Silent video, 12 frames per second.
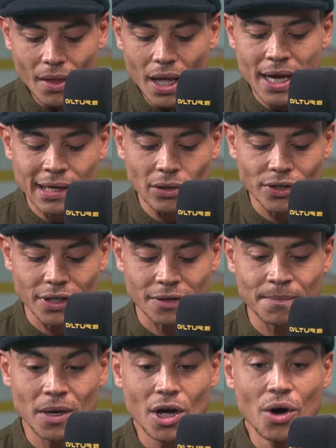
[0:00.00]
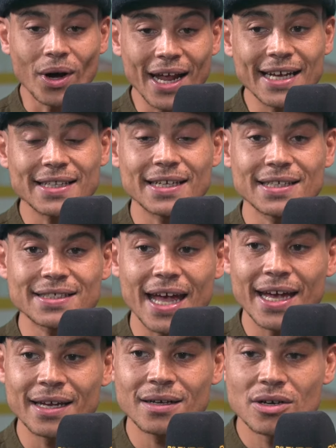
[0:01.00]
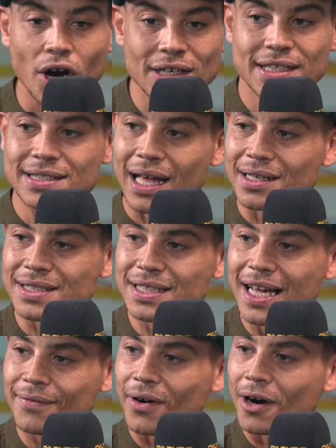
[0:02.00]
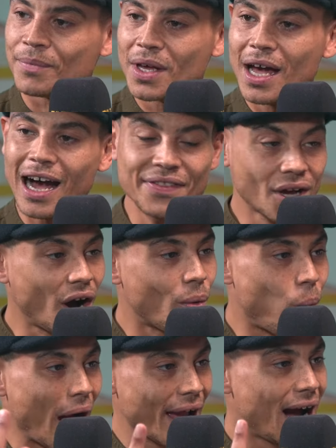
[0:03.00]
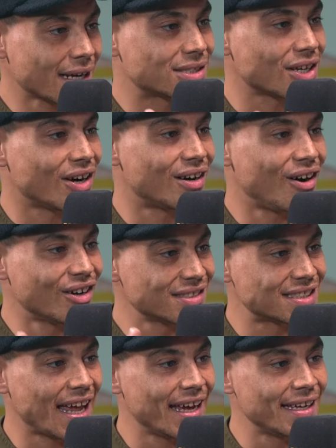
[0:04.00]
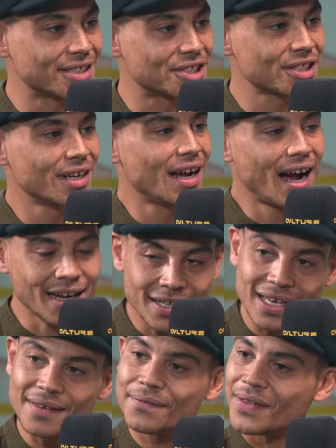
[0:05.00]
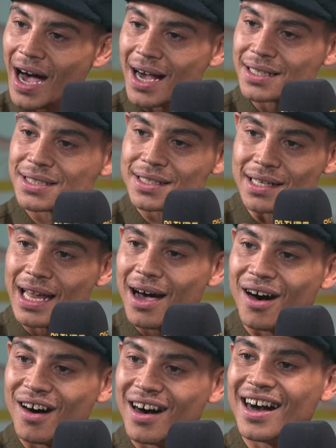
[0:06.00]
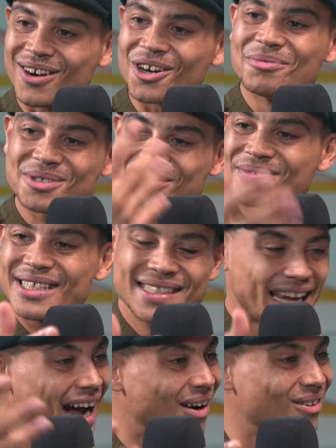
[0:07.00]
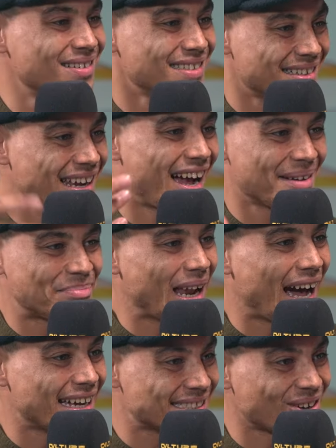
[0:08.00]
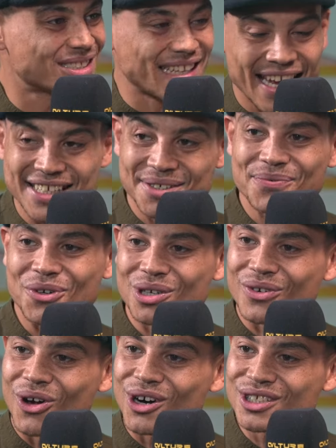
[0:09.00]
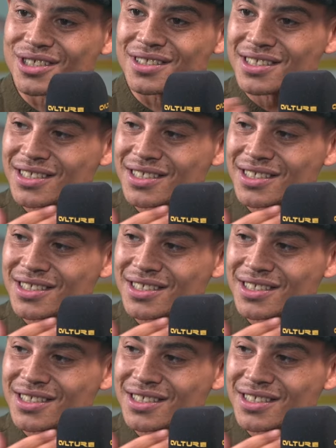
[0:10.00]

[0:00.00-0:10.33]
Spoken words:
in London, what they did is they got these letters together and they got white actor on stage and give the actor the letter and got them to read it out, like blind on stage in front of an audience.